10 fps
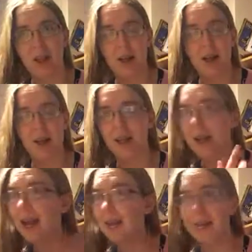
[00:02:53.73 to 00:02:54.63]
I
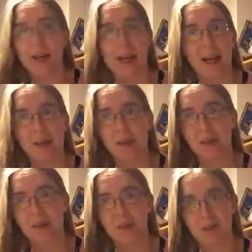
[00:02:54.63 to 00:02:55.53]
think headbanging
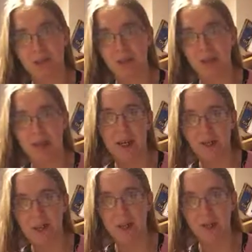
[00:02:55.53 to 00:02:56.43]
would be
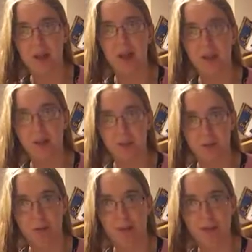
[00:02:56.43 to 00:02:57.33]
another one that I'd
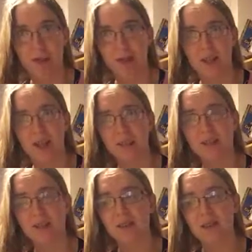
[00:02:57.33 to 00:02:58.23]
bring in under
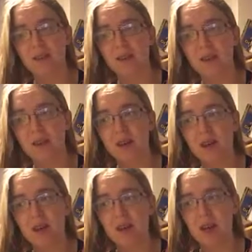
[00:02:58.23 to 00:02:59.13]
this.
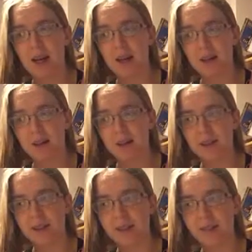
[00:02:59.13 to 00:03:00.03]
And
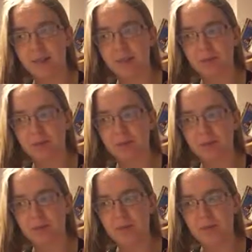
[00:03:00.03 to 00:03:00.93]

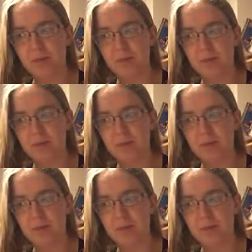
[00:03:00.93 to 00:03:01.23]
the